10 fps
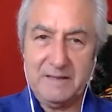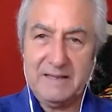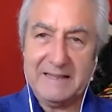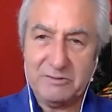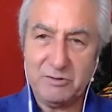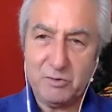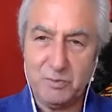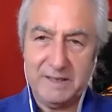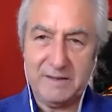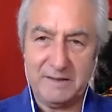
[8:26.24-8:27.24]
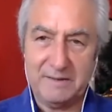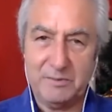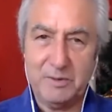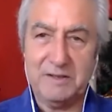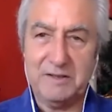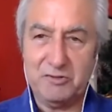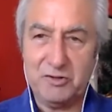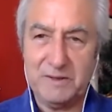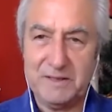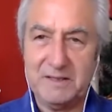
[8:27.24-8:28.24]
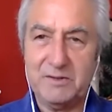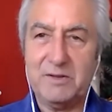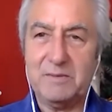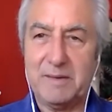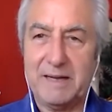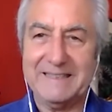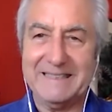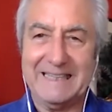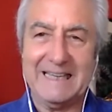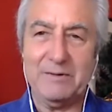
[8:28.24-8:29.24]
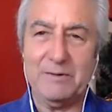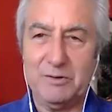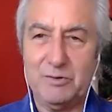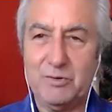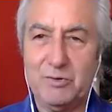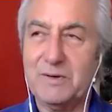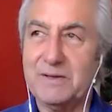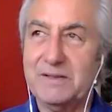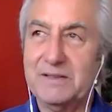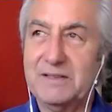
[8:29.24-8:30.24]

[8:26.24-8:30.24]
That's who we are. We're the surety or the bonded guarantor